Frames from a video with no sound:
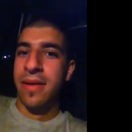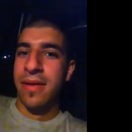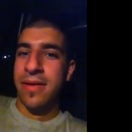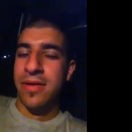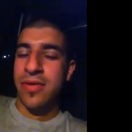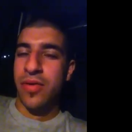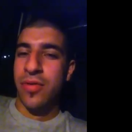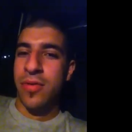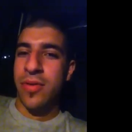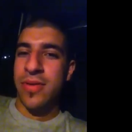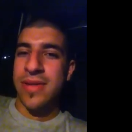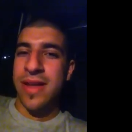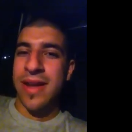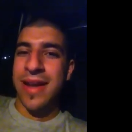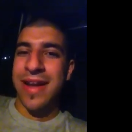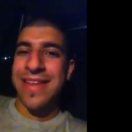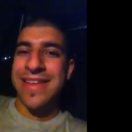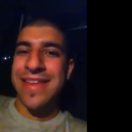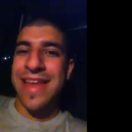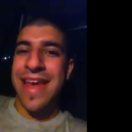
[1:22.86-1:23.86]
It's almost
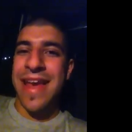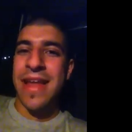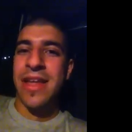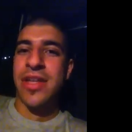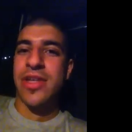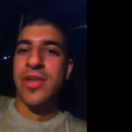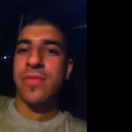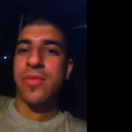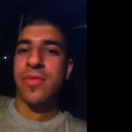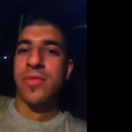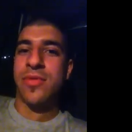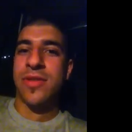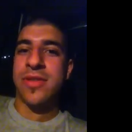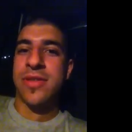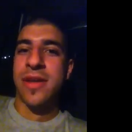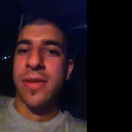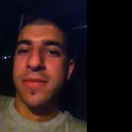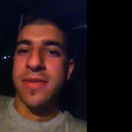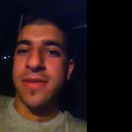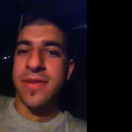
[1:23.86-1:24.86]
like a tangible
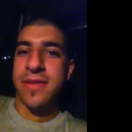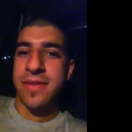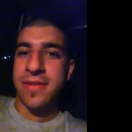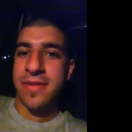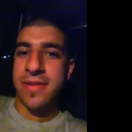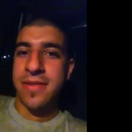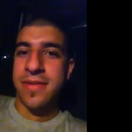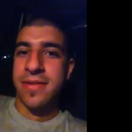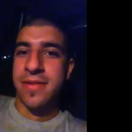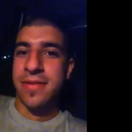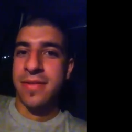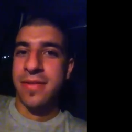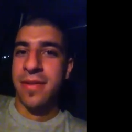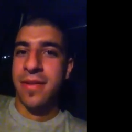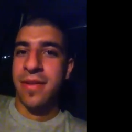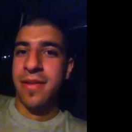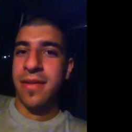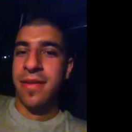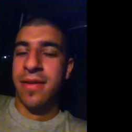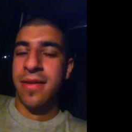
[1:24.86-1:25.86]
substance.
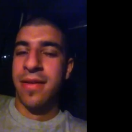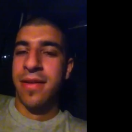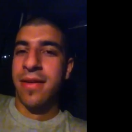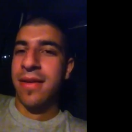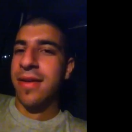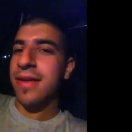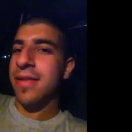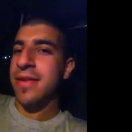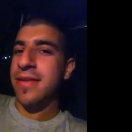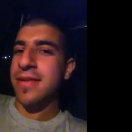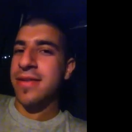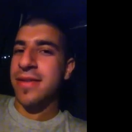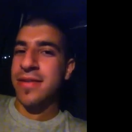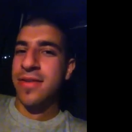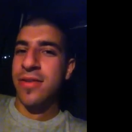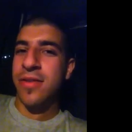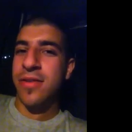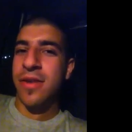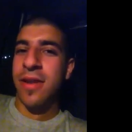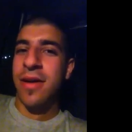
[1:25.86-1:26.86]
This
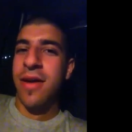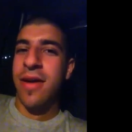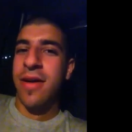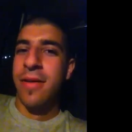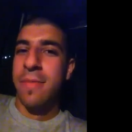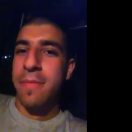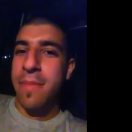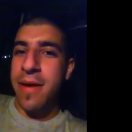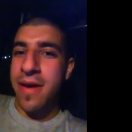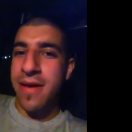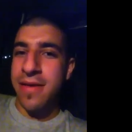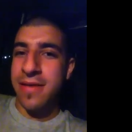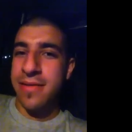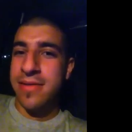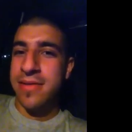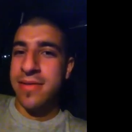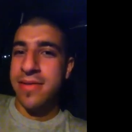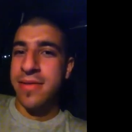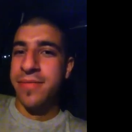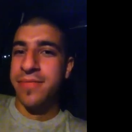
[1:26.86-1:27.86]
is not the kind of
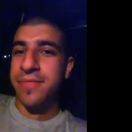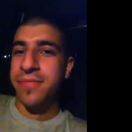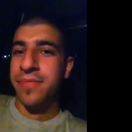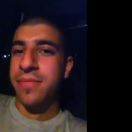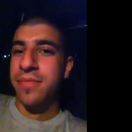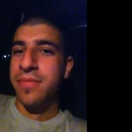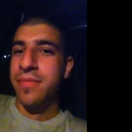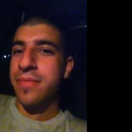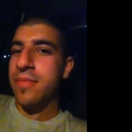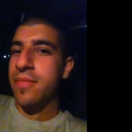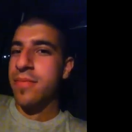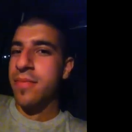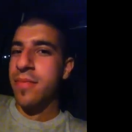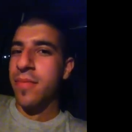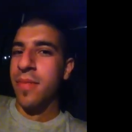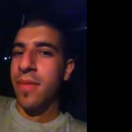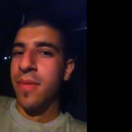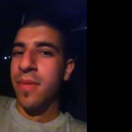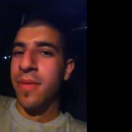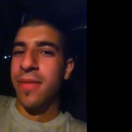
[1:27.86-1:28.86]
peace
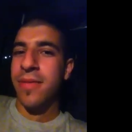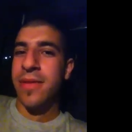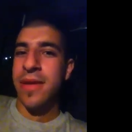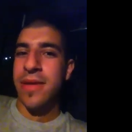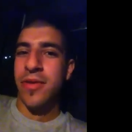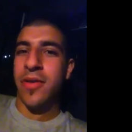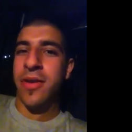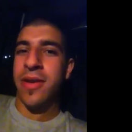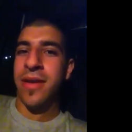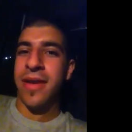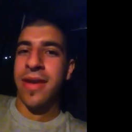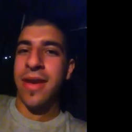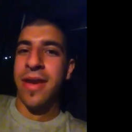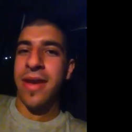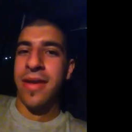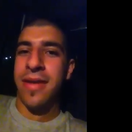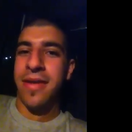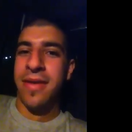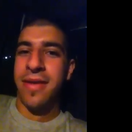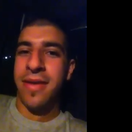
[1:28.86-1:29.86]
that you can
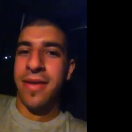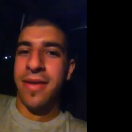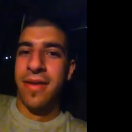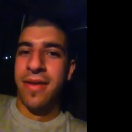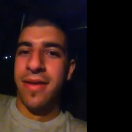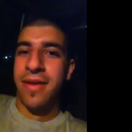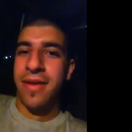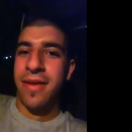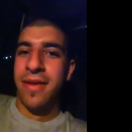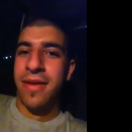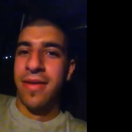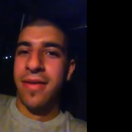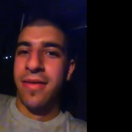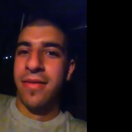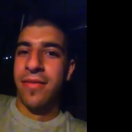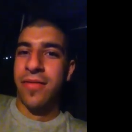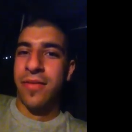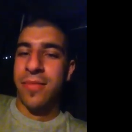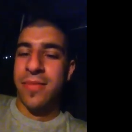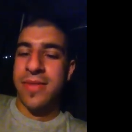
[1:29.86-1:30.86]
get
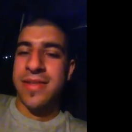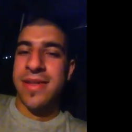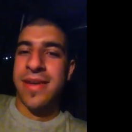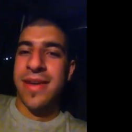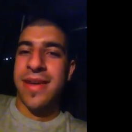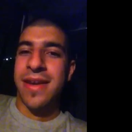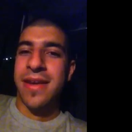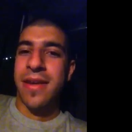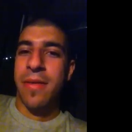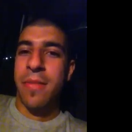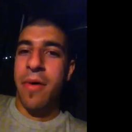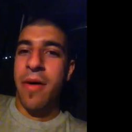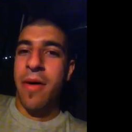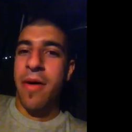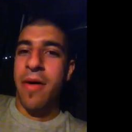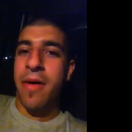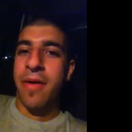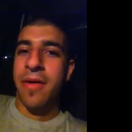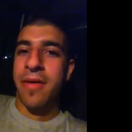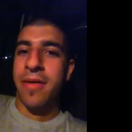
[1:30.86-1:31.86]
from sitting in a
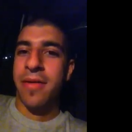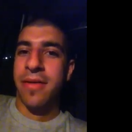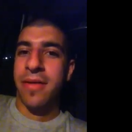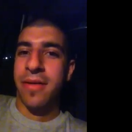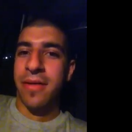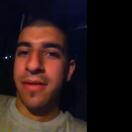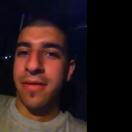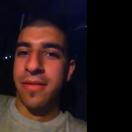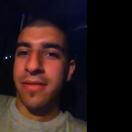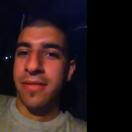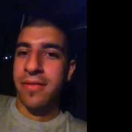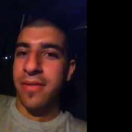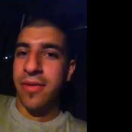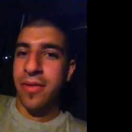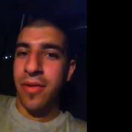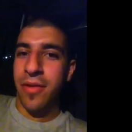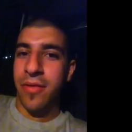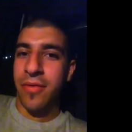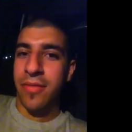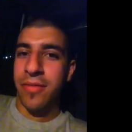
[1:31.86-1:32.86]
park and, you
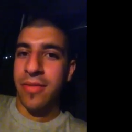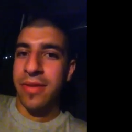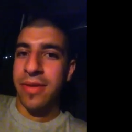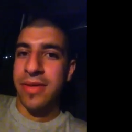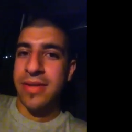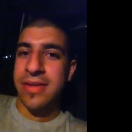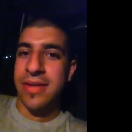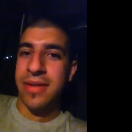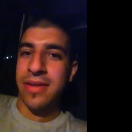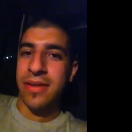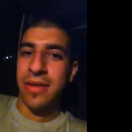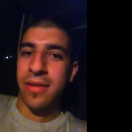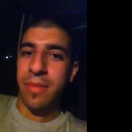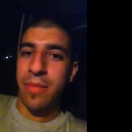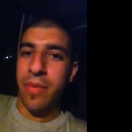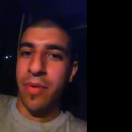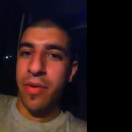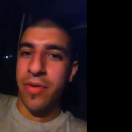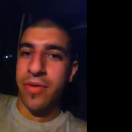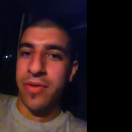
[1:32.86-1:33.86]
know, listening to the
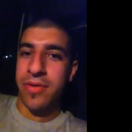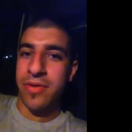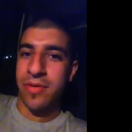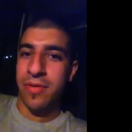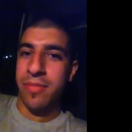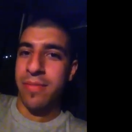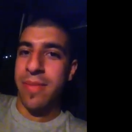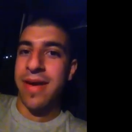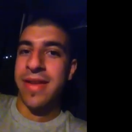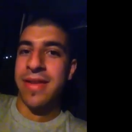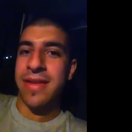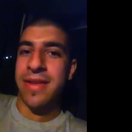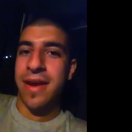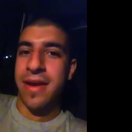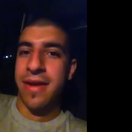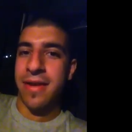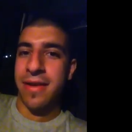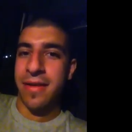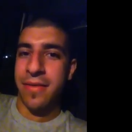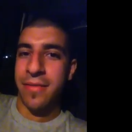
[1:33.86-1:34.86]
birds or
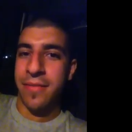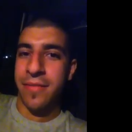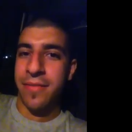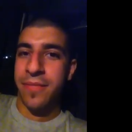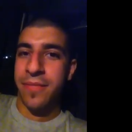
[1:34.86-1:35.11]
meditating.